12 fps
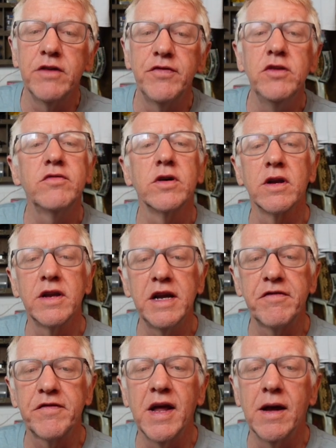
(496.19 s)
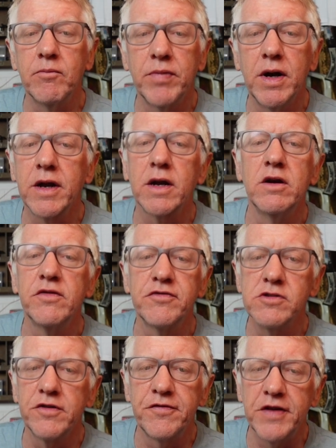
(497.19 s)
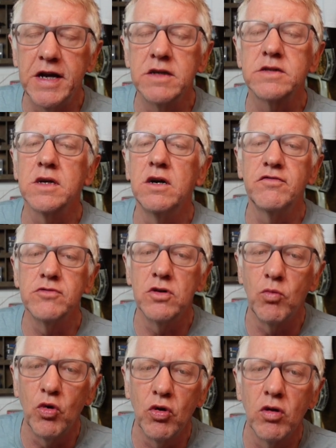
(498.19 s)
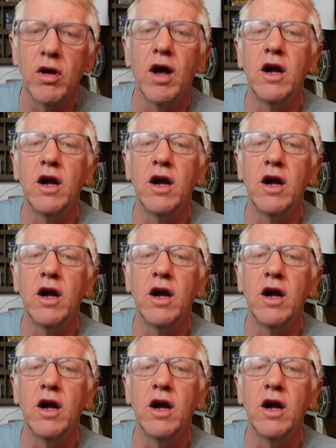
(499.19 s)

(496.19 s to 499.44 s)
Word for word: if you've got to lift that bike over a fence, over a wall,